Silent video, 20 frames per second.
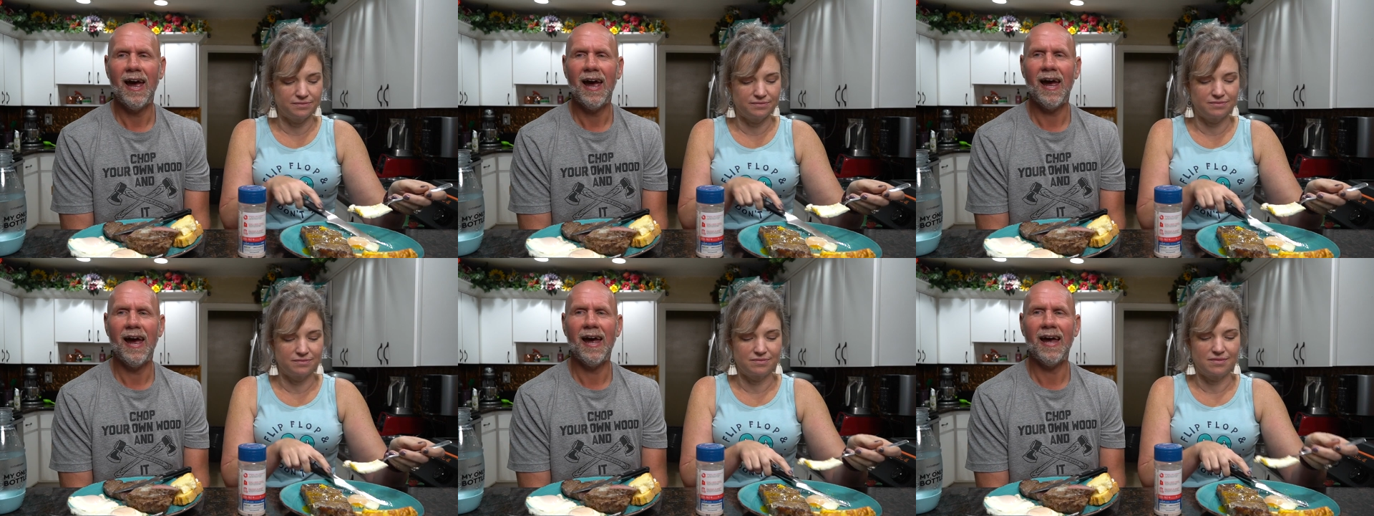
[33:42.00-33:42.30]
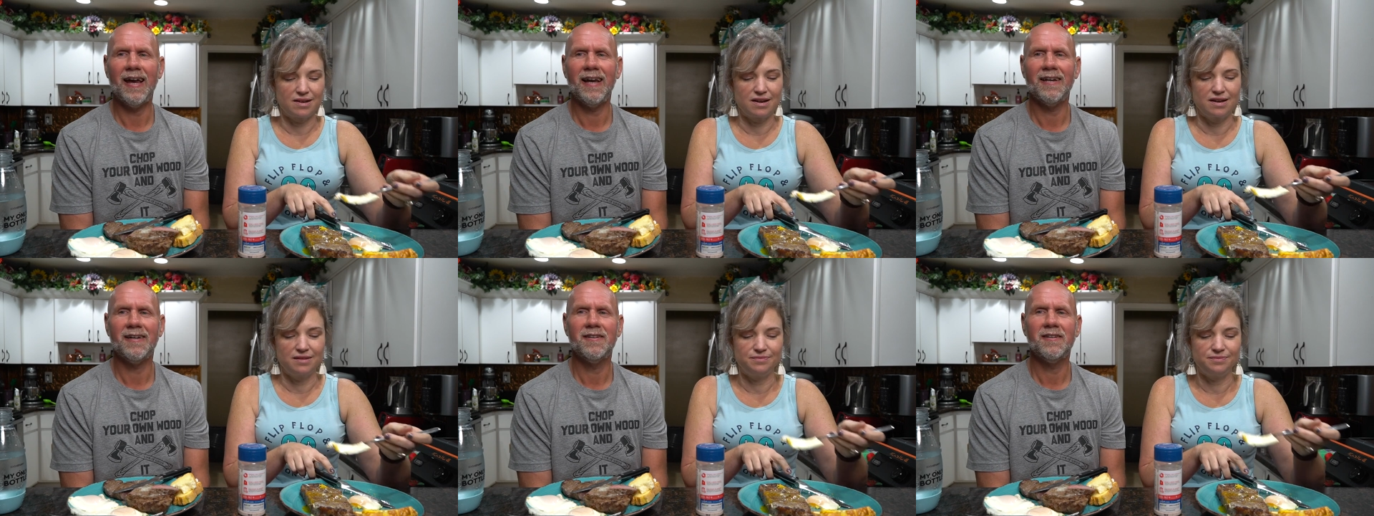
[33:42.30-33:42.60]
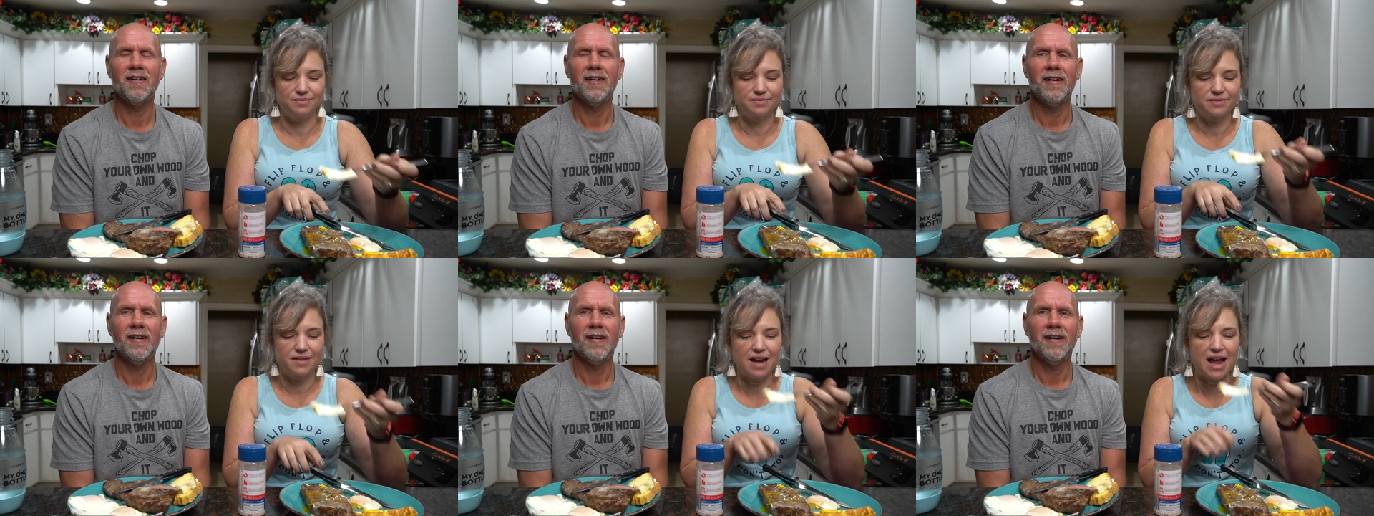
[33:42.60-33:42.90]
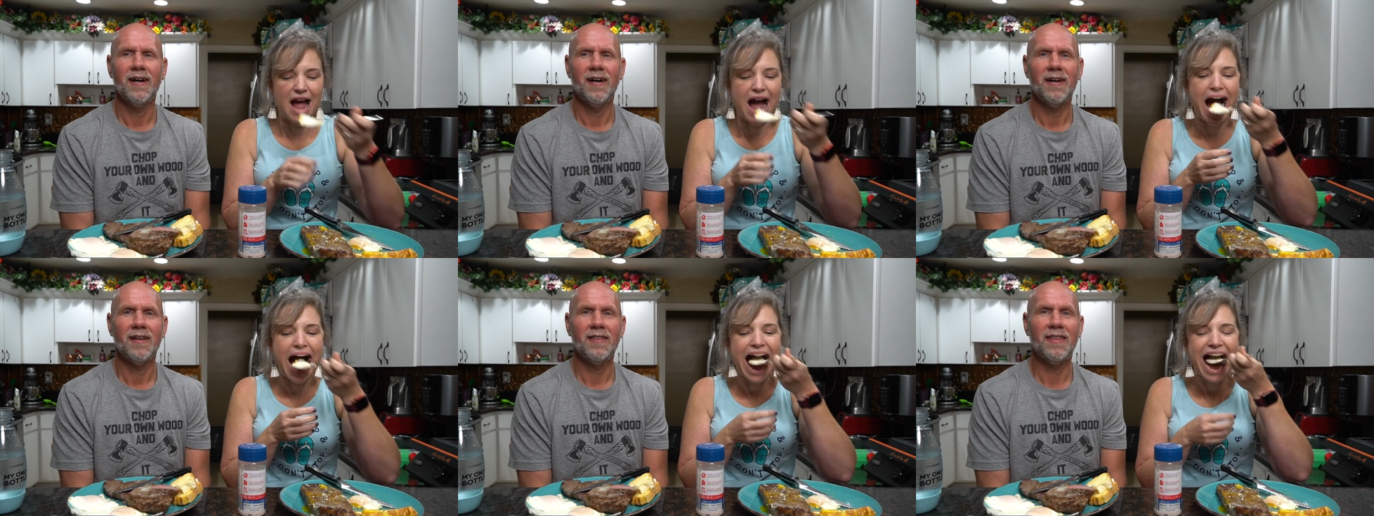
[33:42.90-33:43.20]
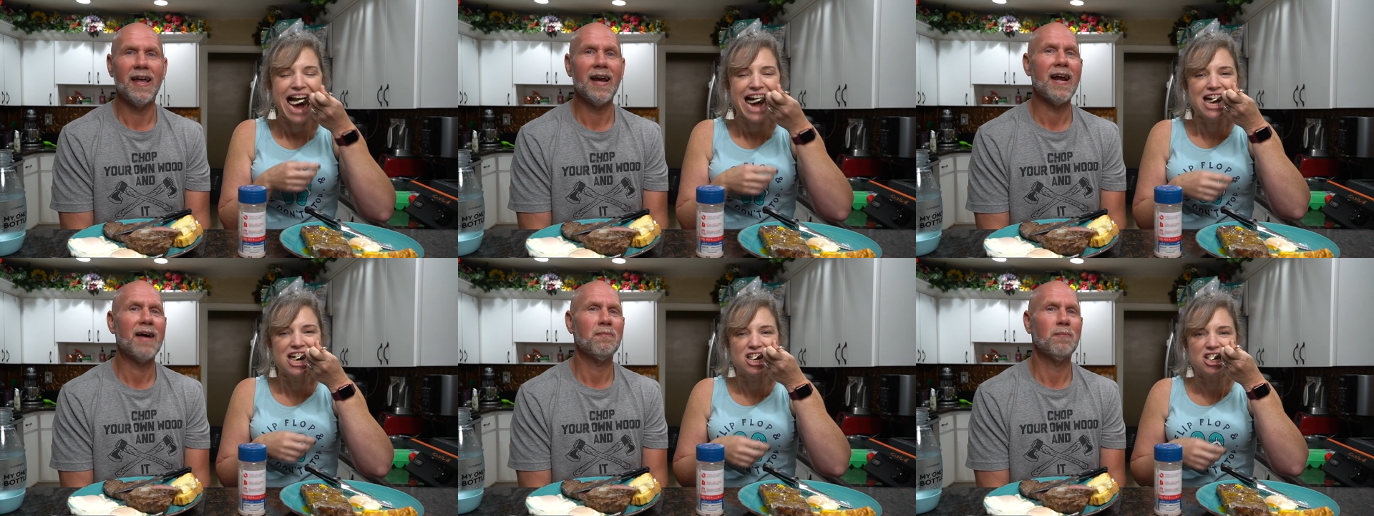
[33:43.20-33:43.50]
Speaker 1: And
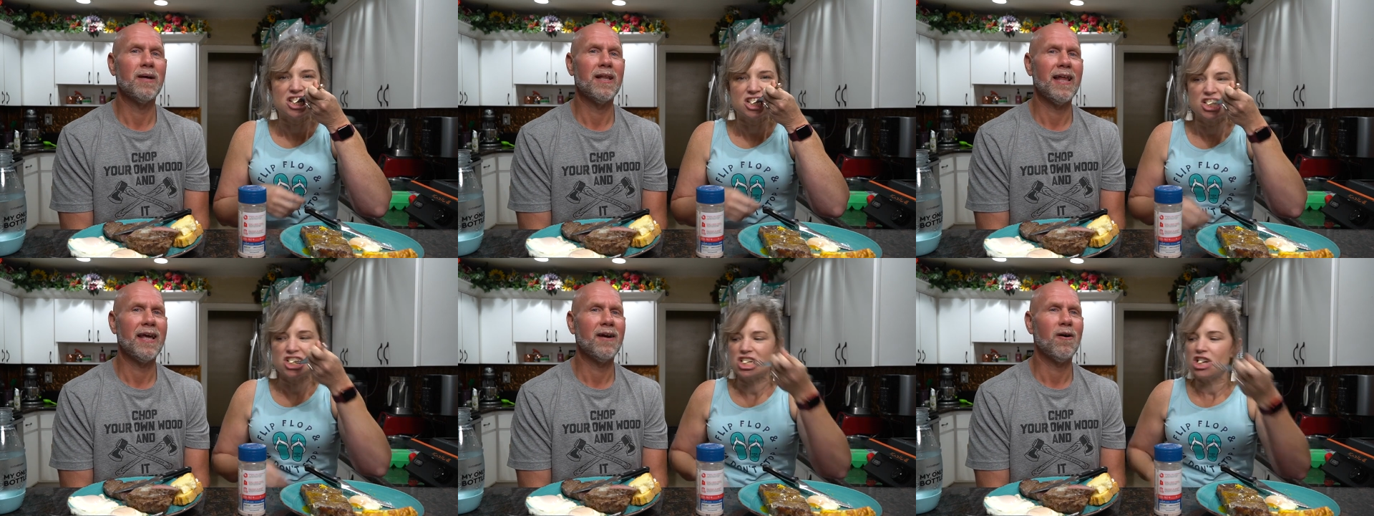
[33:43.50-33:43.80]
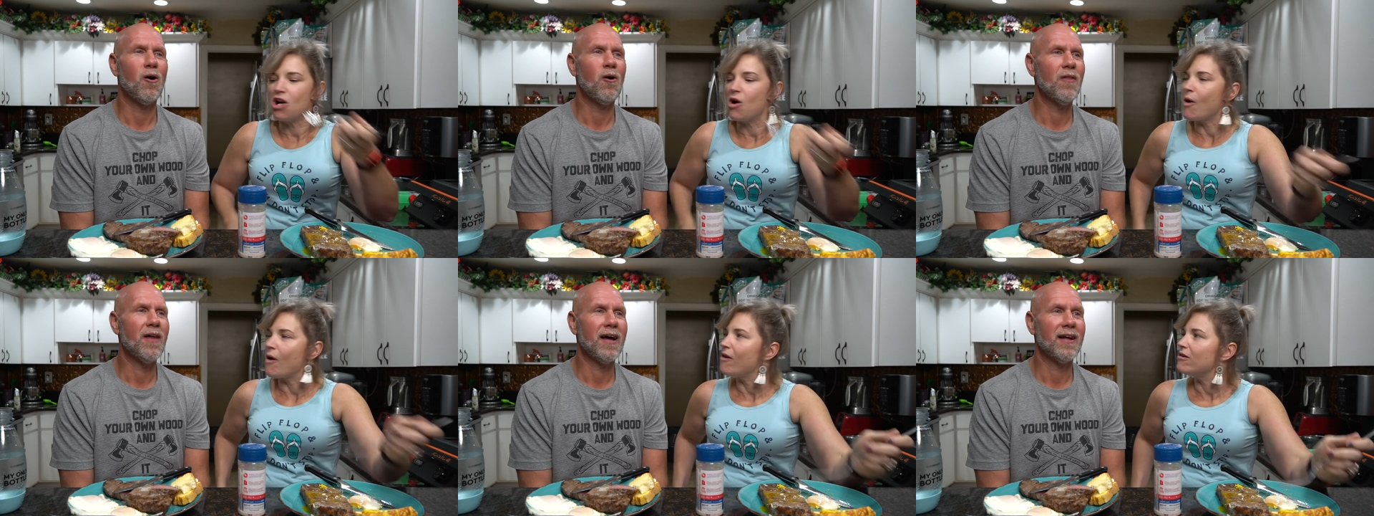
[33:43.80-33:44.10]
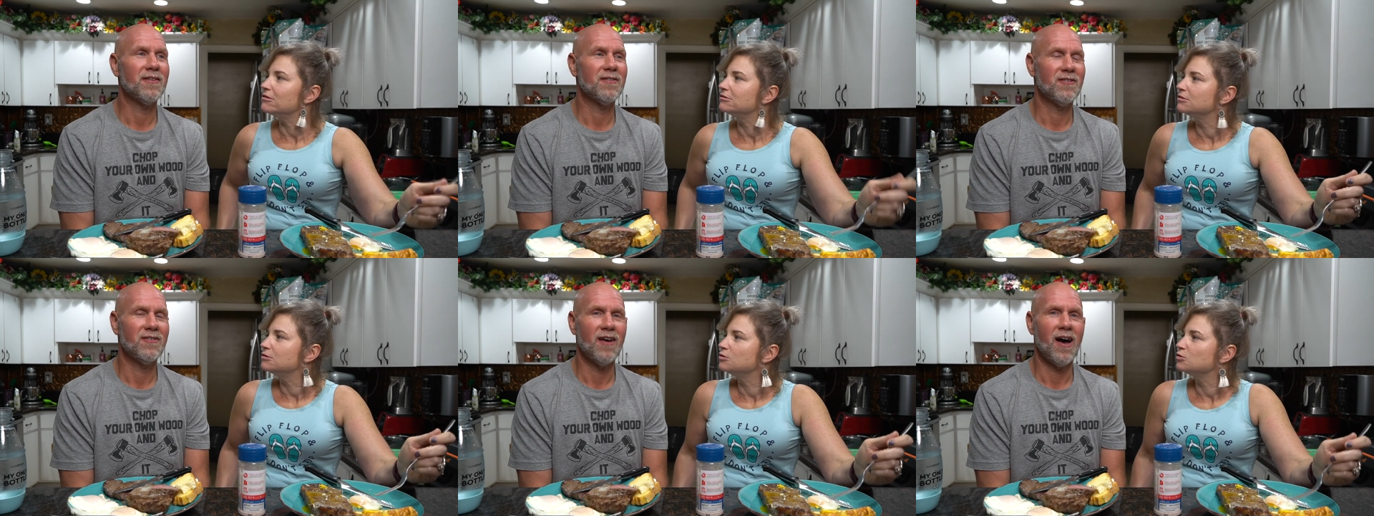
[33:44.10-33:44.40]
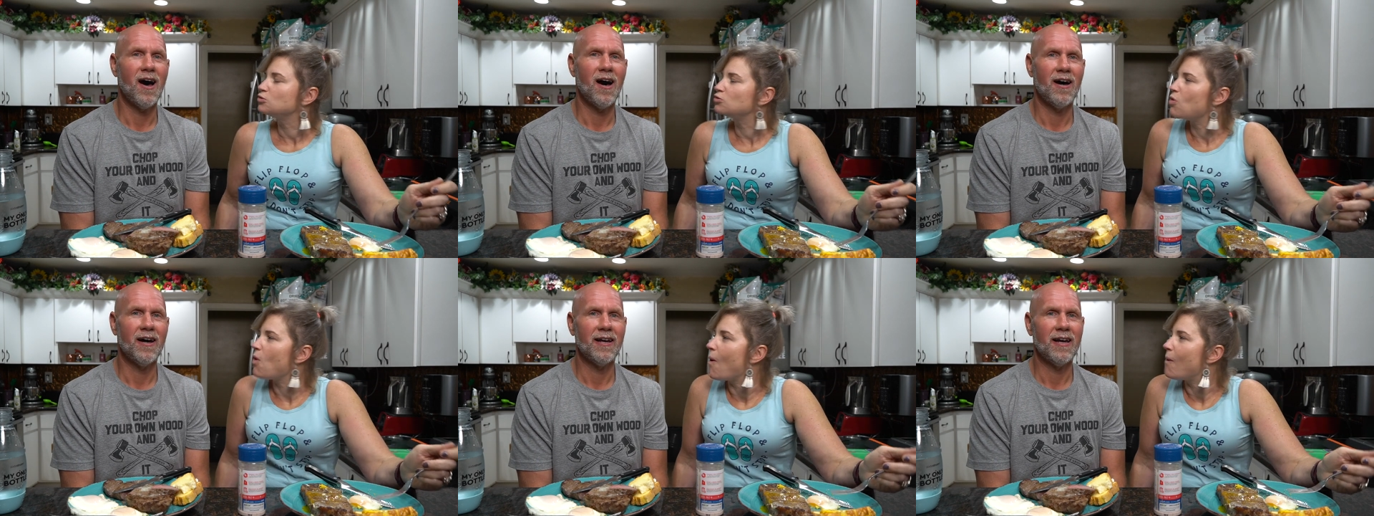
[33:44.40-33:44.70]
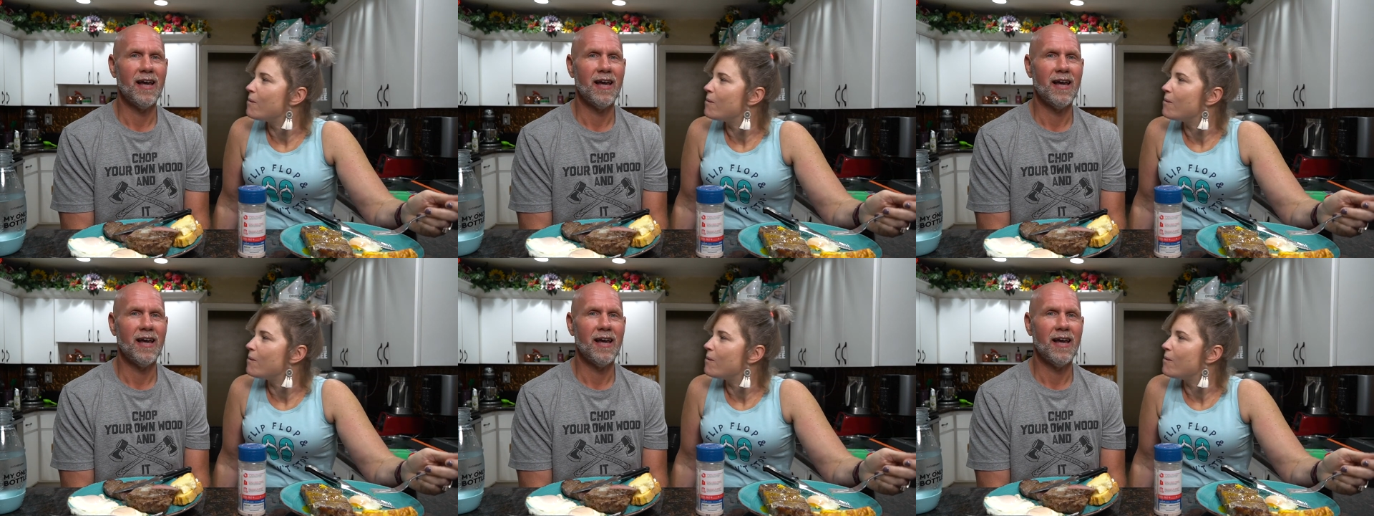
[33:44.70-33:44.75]
then we laid all that sod.